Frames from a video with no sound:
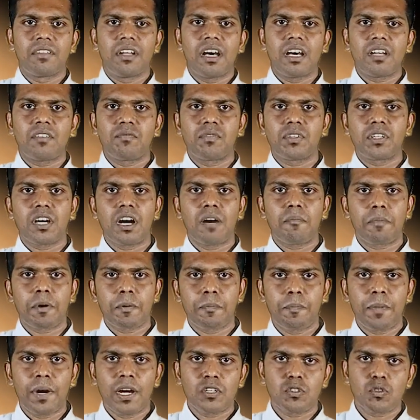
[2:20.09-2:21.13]
that we are
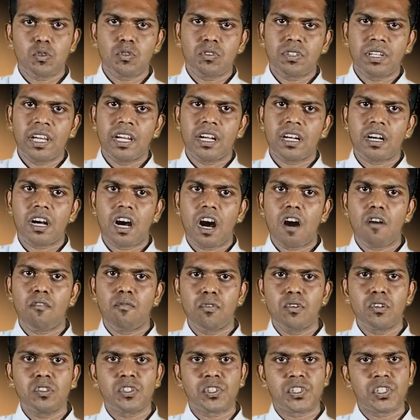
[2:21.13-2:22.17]
prepared to take our
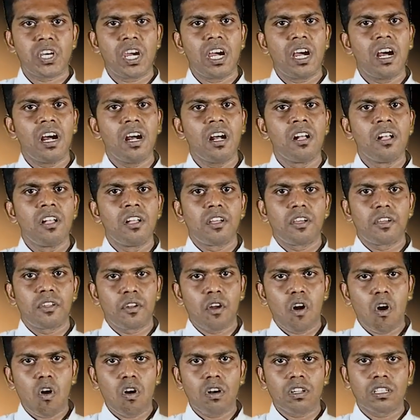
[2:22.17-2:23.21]
full share
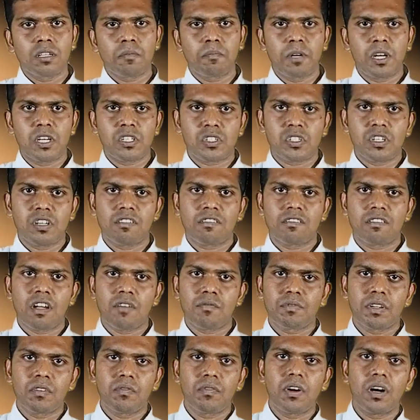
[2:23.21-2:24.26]
in all the pleasures
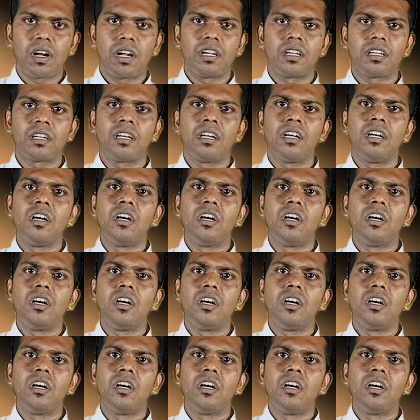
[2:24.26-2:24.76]
of the world,